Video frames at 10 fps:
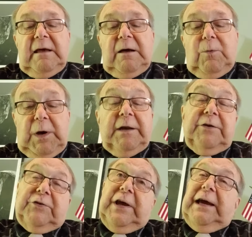We
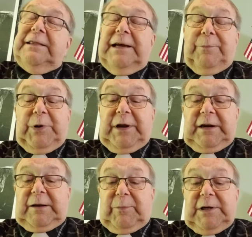understand their
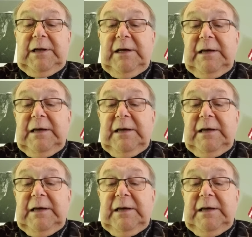predicament.